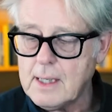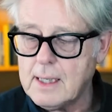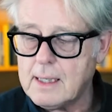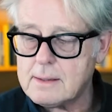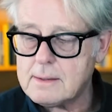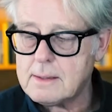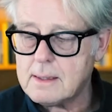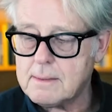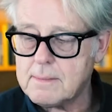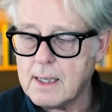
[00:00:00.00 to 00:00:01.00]
And,
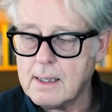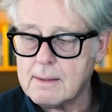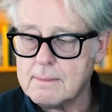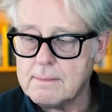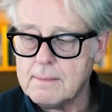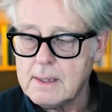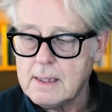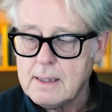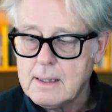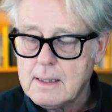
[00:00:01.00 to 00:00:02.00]
uh, um,
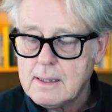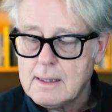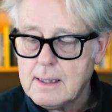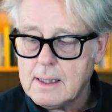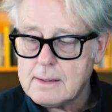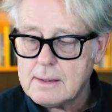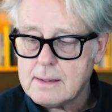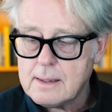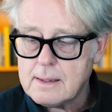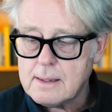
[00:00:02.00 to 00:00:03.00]
and,
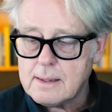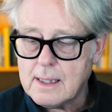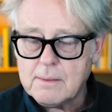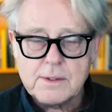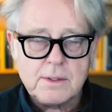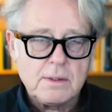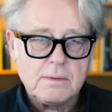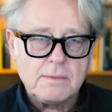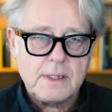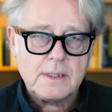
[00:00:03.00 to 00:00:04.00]
and, and, that was also
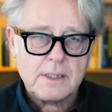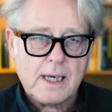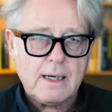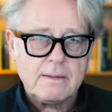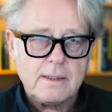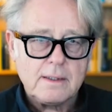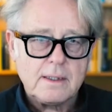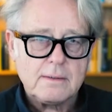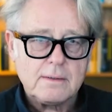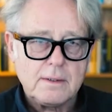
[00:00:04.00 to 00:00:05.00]
very scary, you
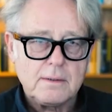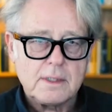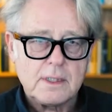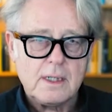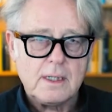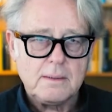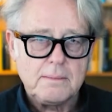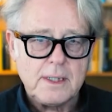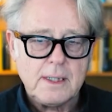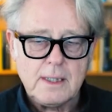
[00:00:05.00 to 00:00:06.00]
know, to suddenly
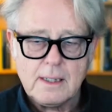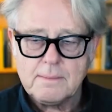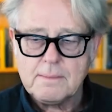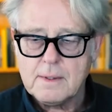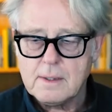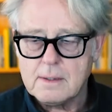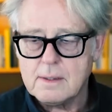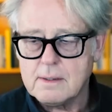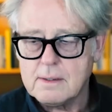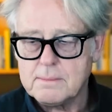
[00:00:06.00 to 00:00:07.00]
be um, on, on the